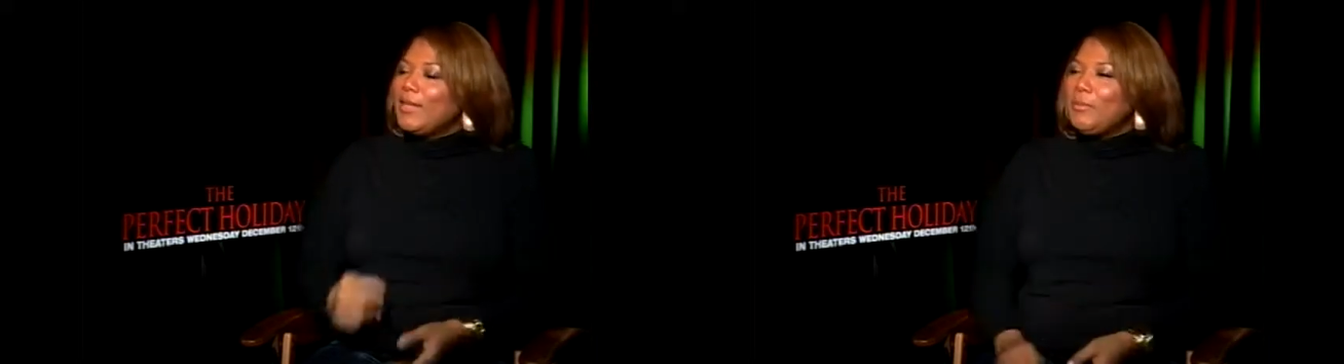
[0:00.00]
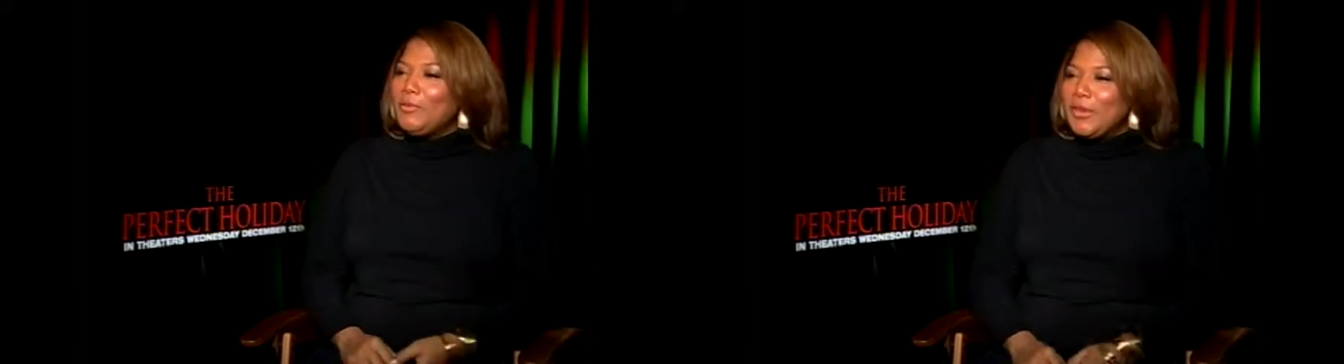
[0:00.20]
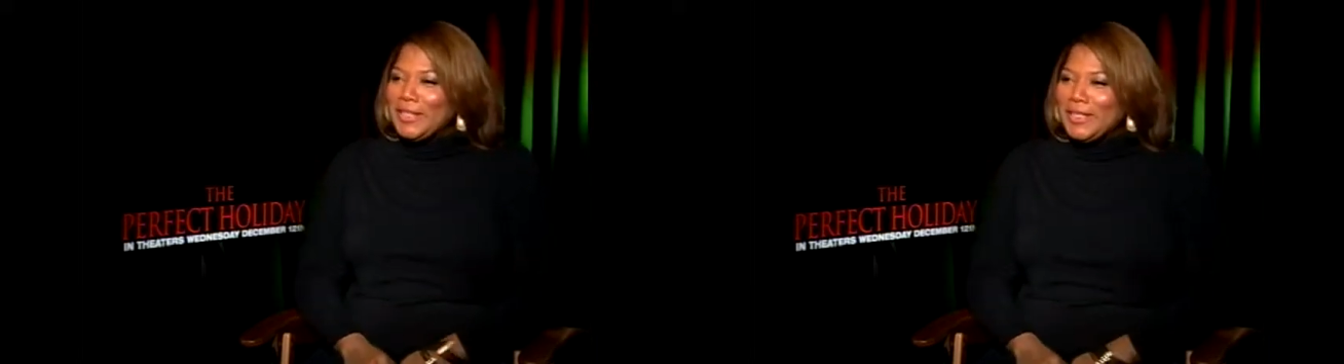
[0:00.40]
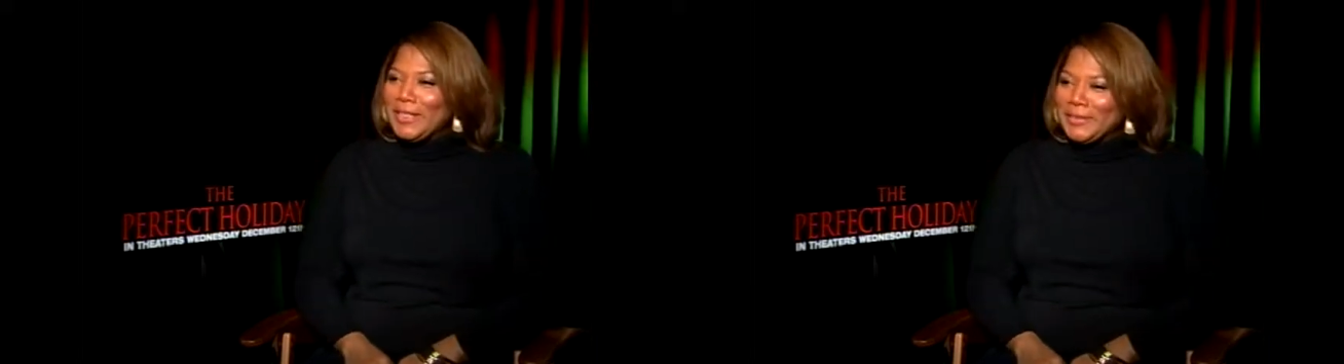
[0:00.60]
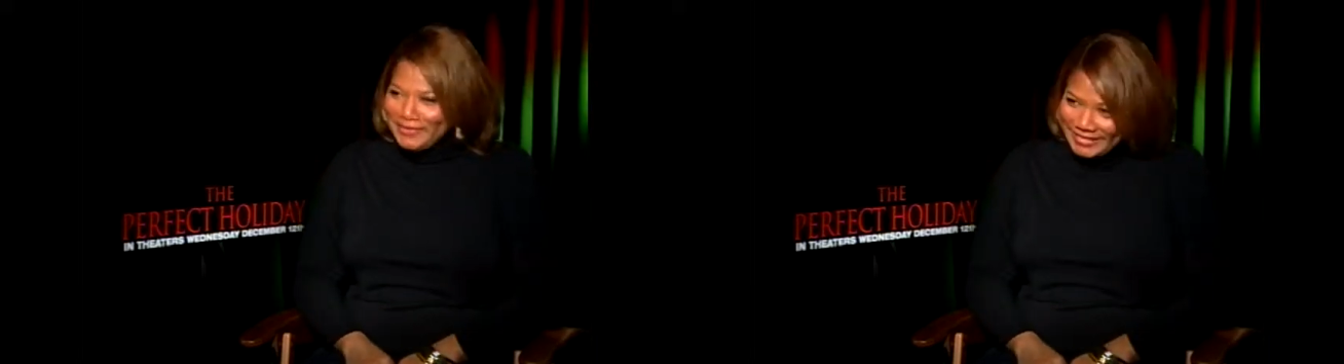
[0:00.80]
Keep your face
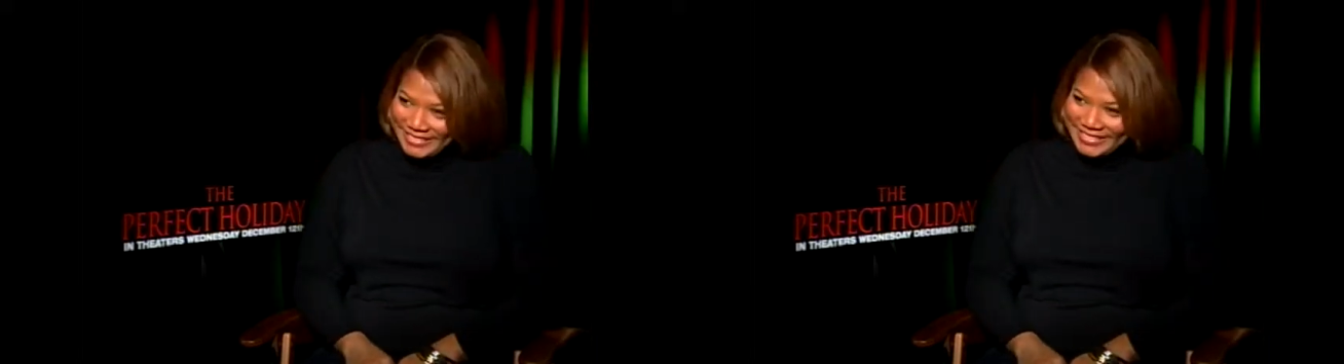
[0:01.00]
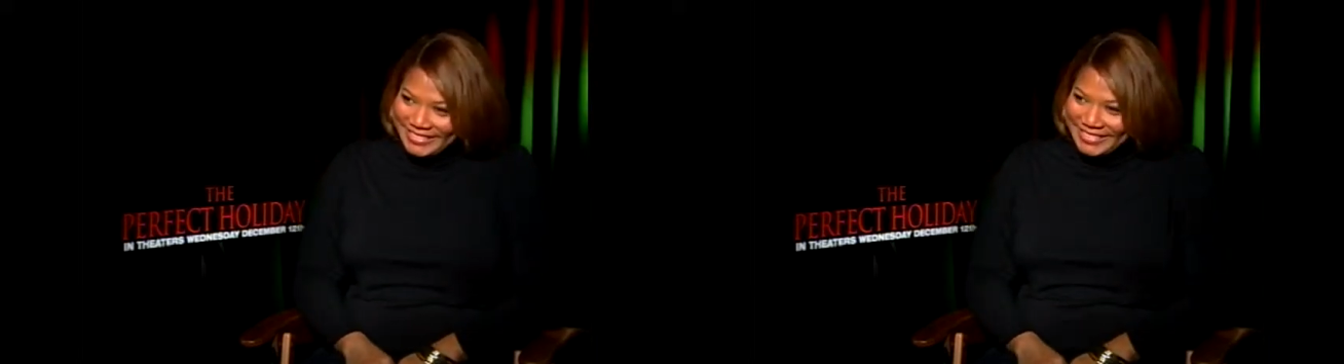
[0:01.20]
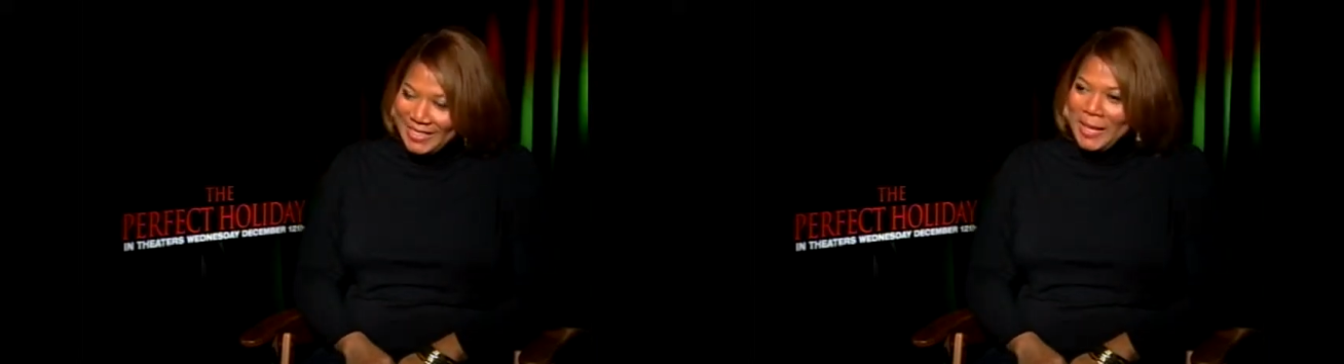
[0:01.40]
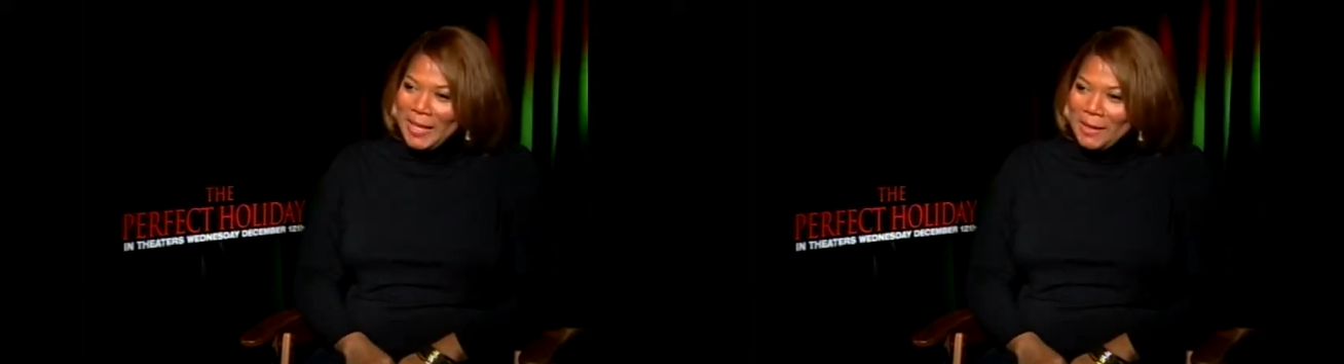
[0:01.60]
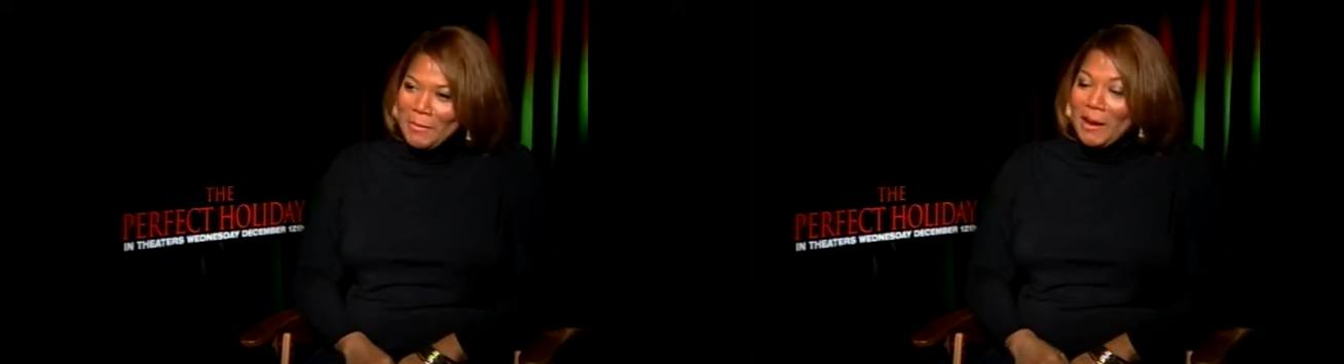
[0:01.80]
clear.
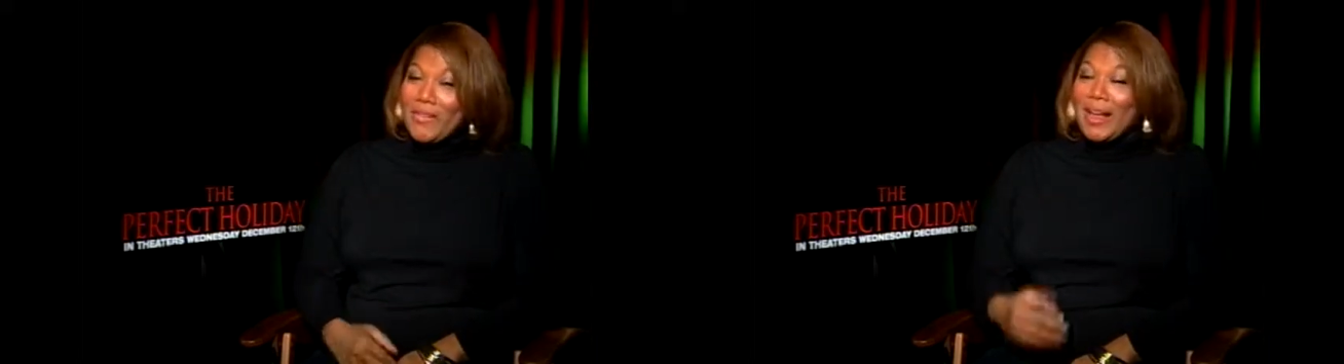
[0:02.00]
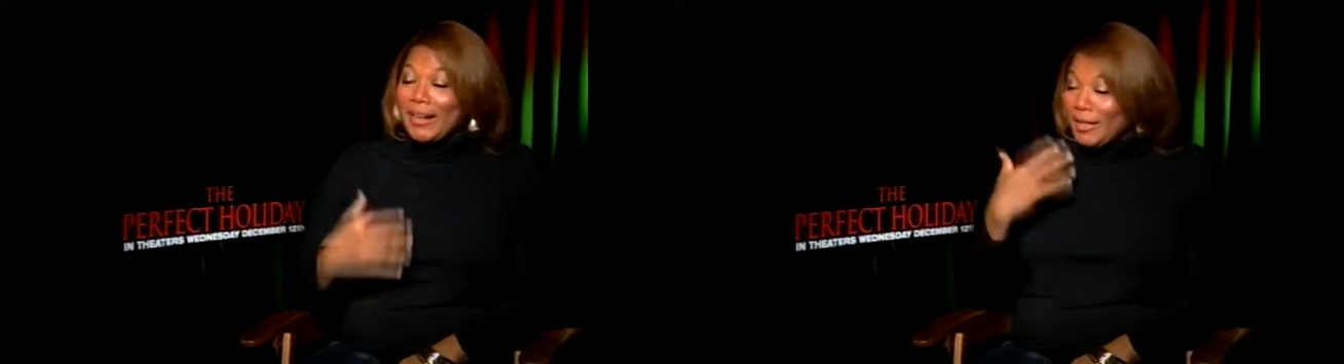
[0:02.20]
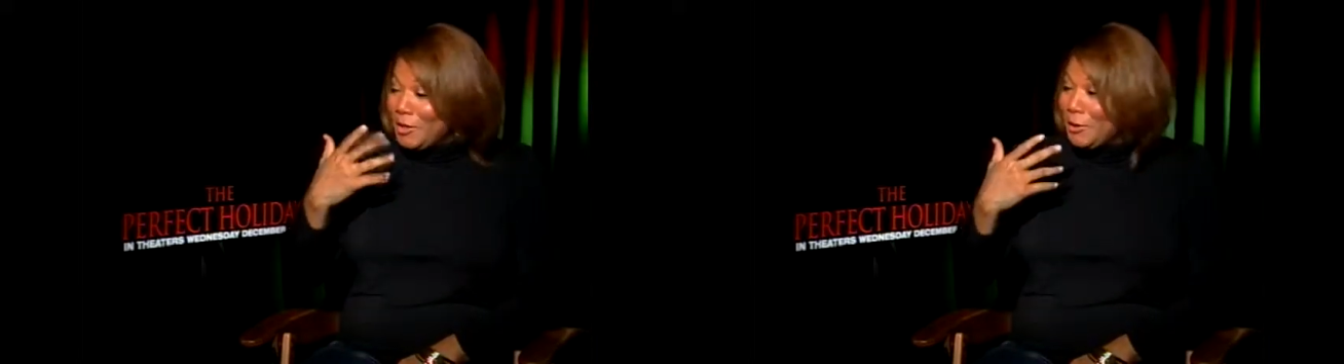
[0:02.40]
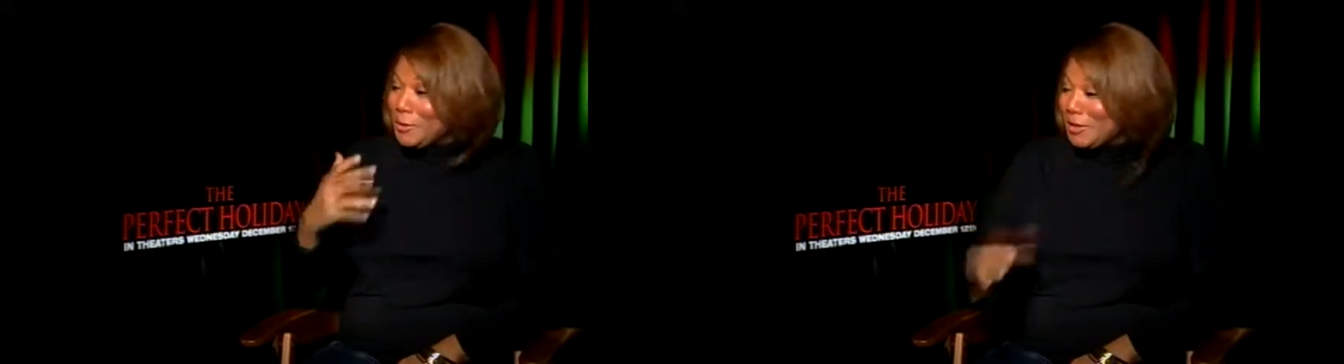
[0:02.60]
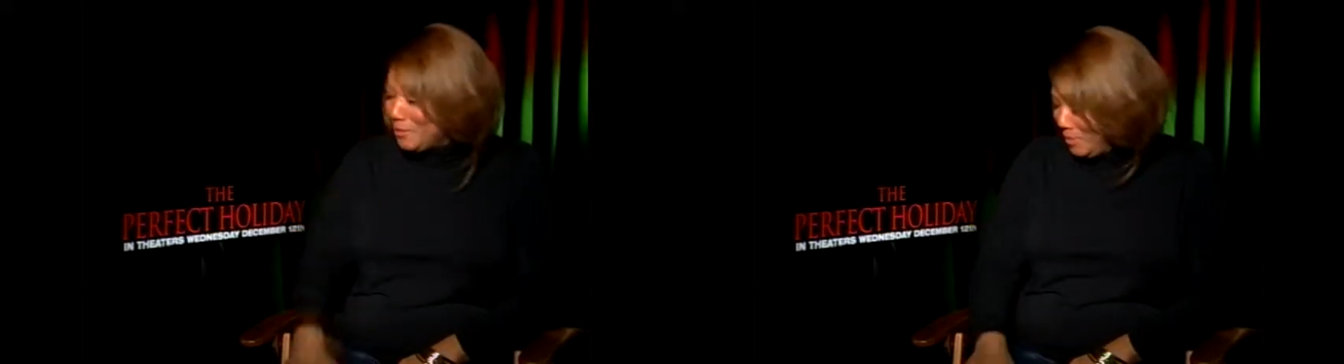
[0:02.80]
Matter of fact, I need to use